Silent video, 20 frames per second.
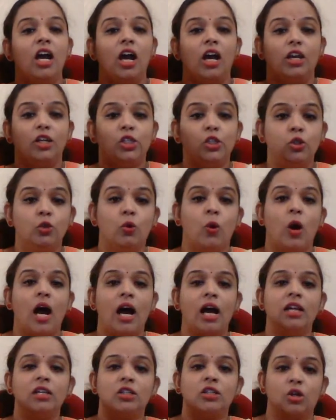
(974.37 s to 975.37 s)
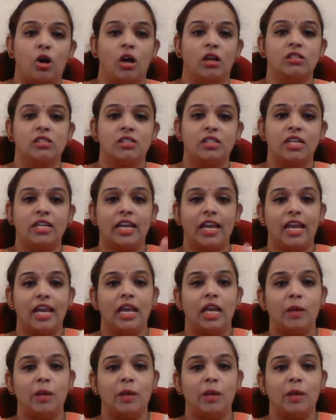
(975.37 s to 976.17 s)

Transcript: Juan Corsi a